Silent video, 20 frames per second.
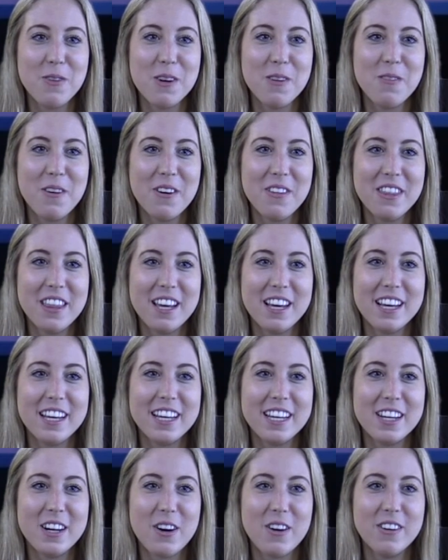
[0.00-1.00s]
what about
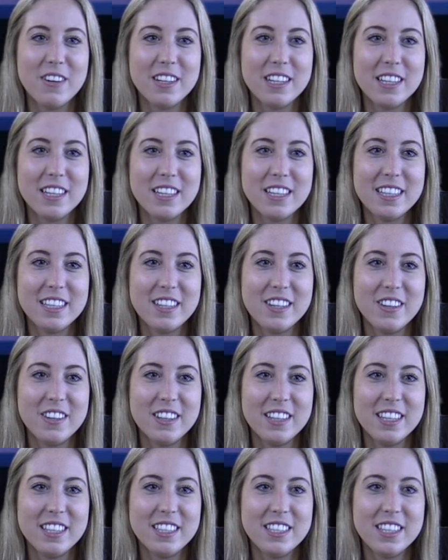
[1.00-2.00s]
the
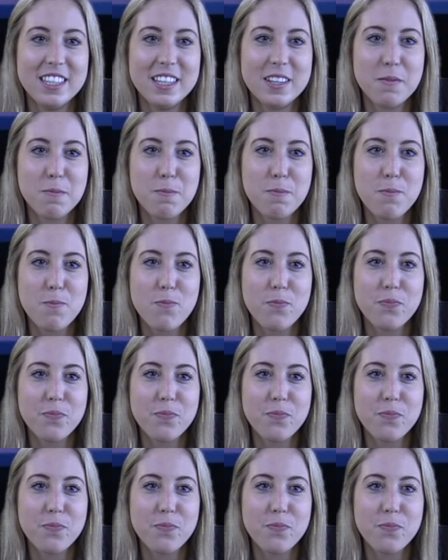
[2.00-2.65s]
coalition?